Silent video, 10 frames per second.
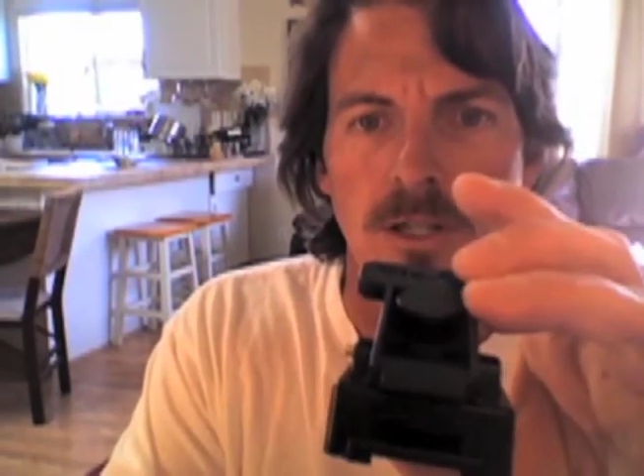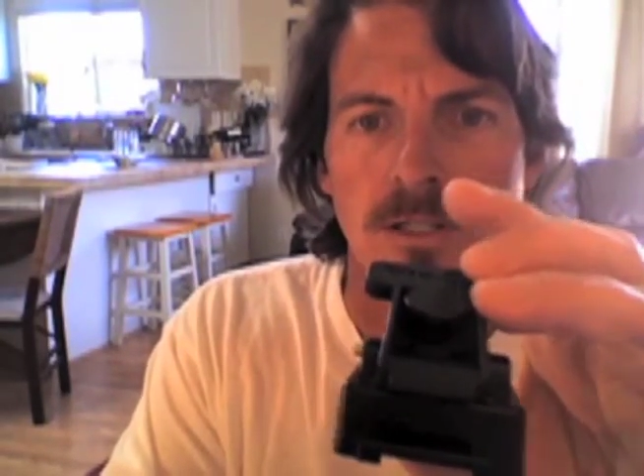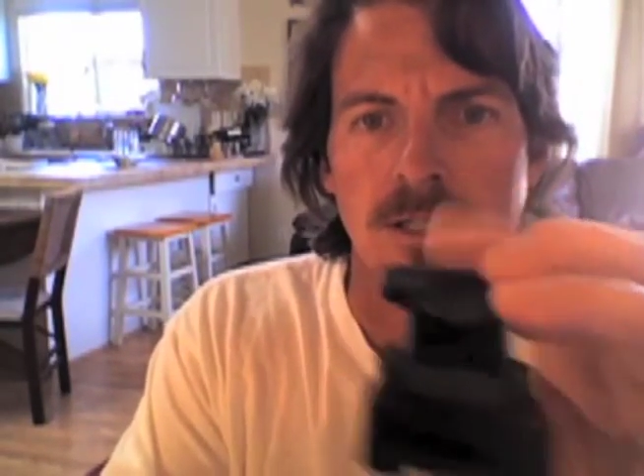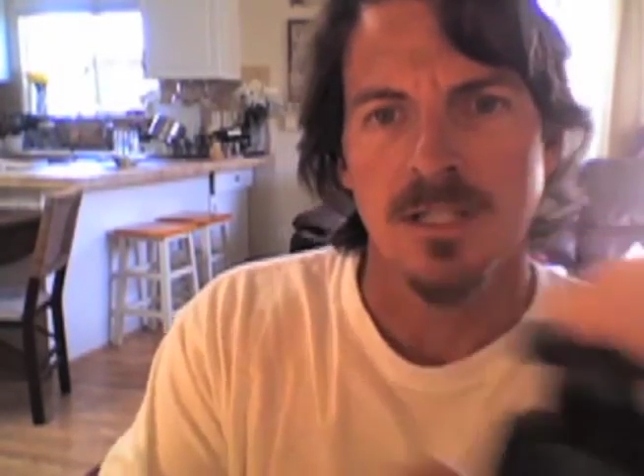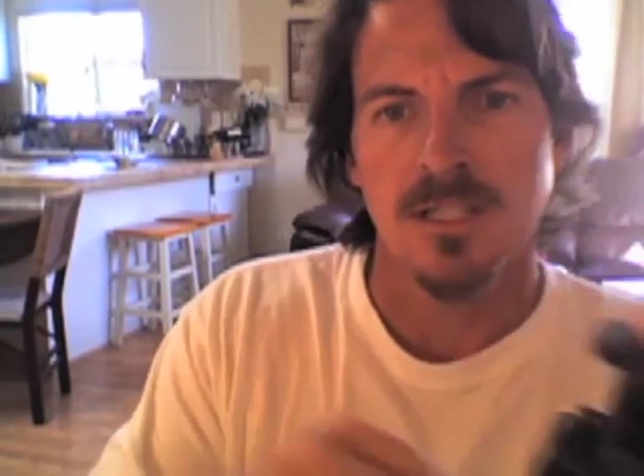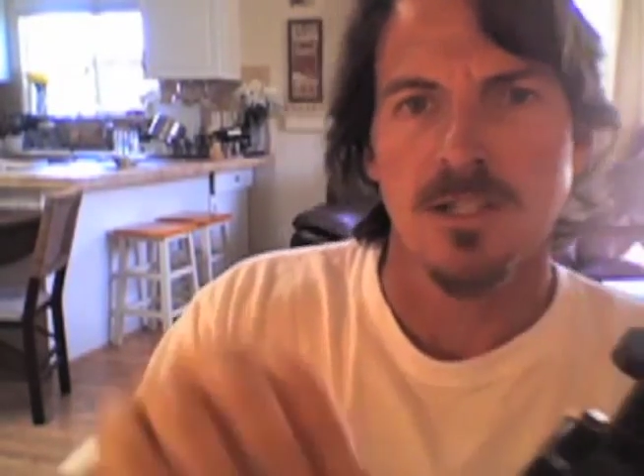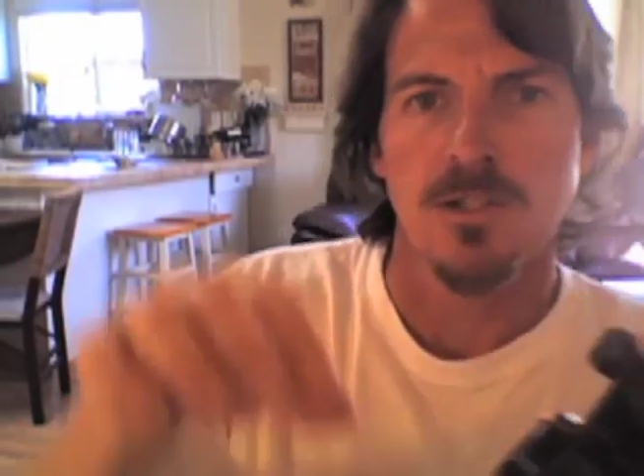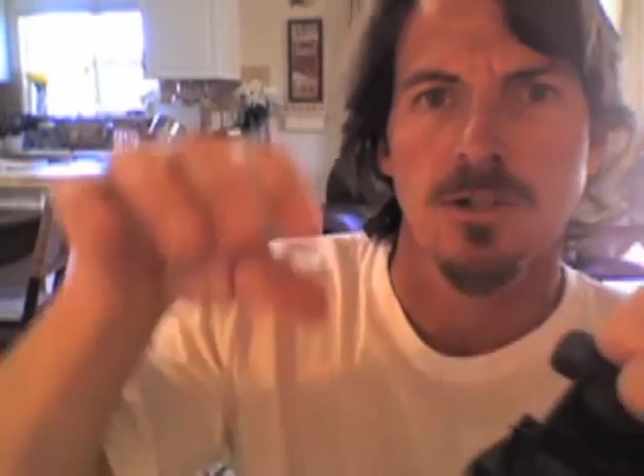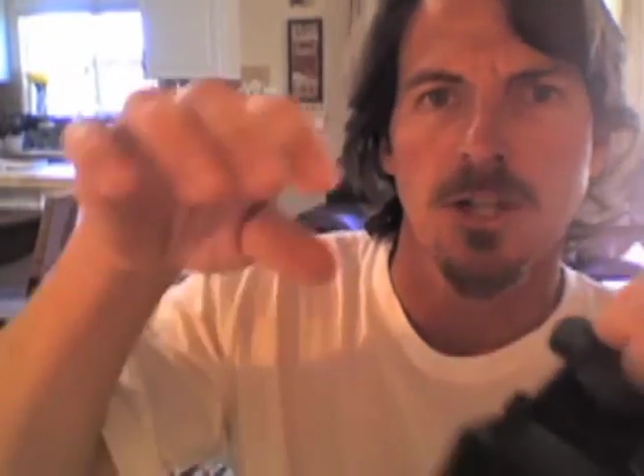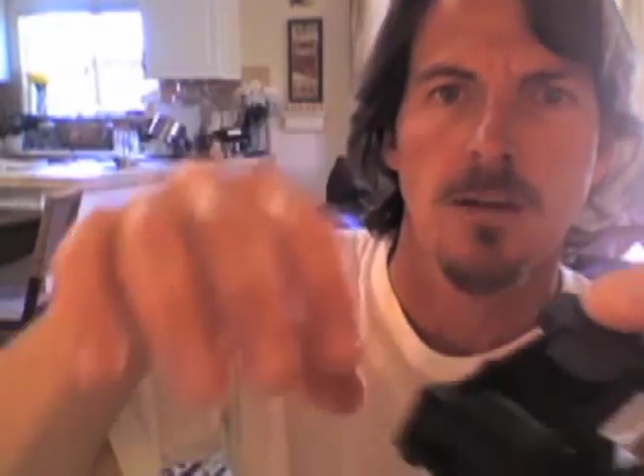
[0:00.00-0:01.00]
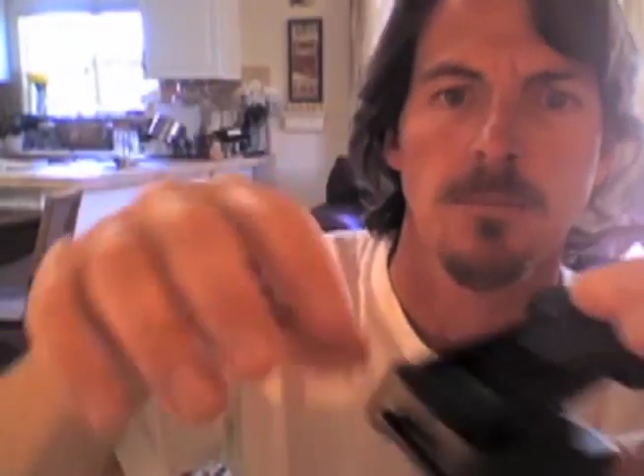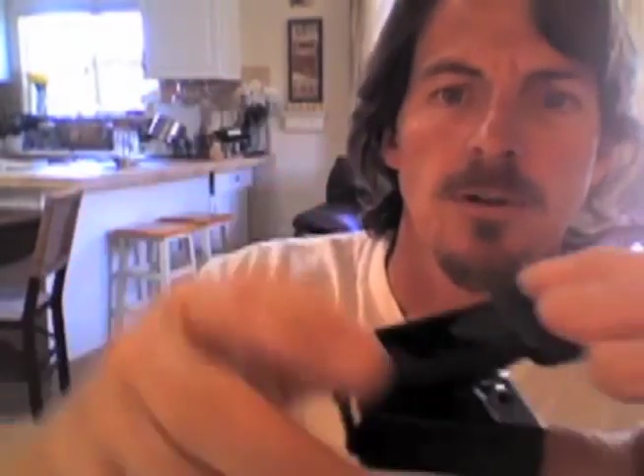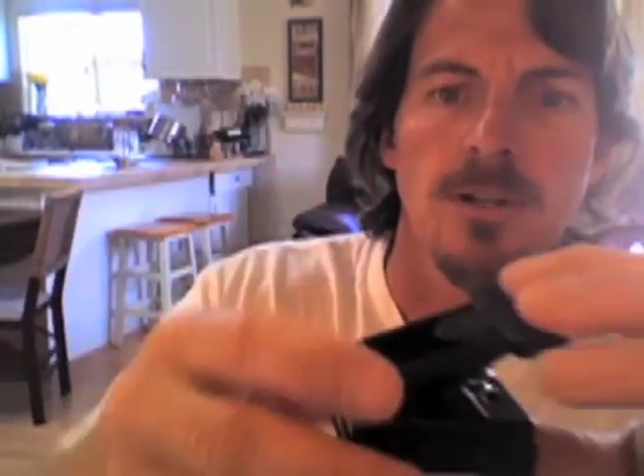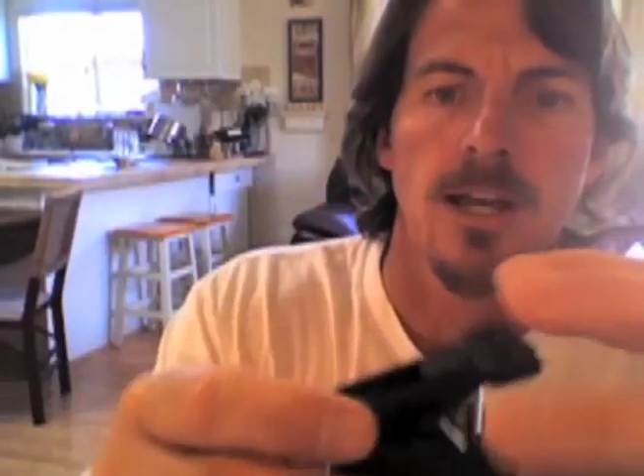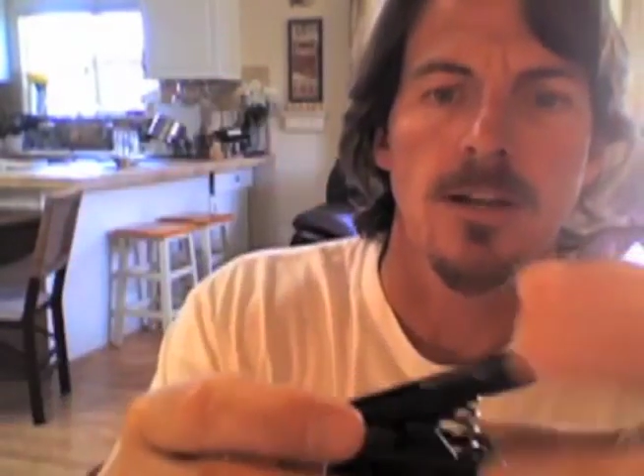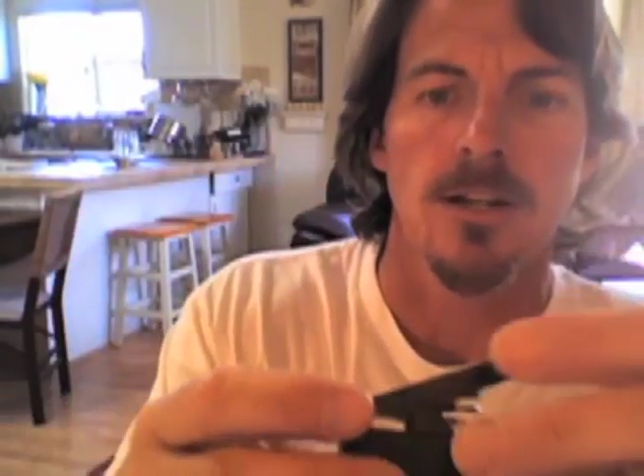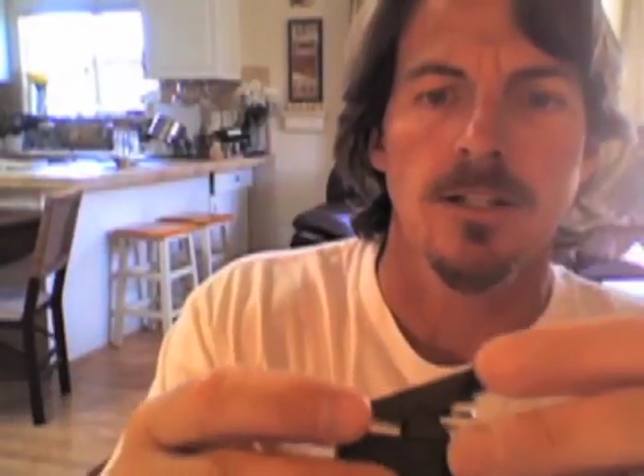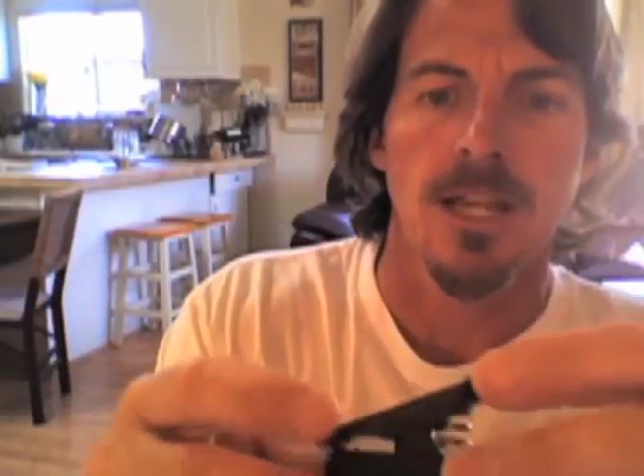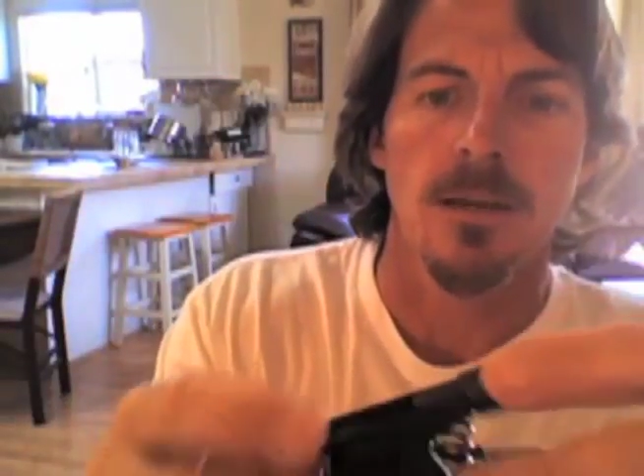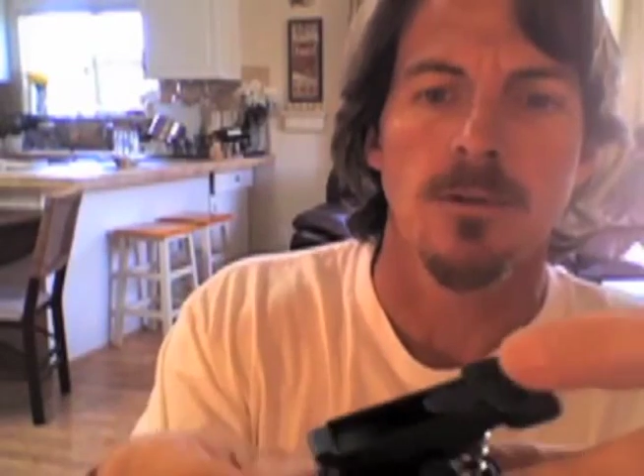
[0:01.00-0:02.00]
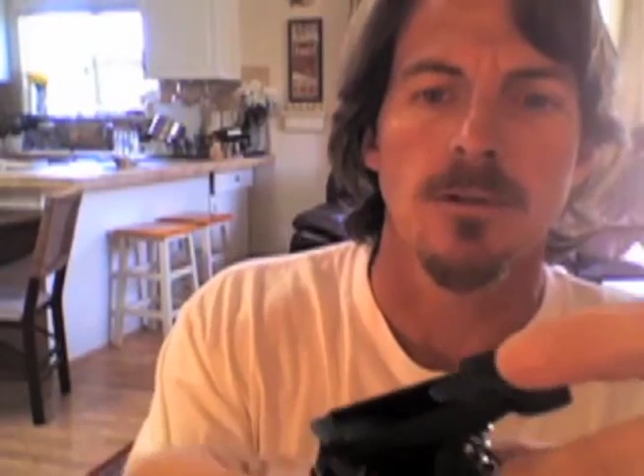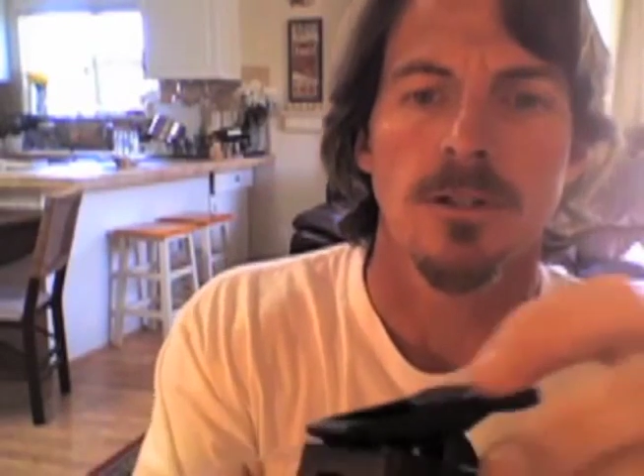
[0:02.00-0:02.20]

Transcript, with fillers: it's it's easier to kind of put it down on a table and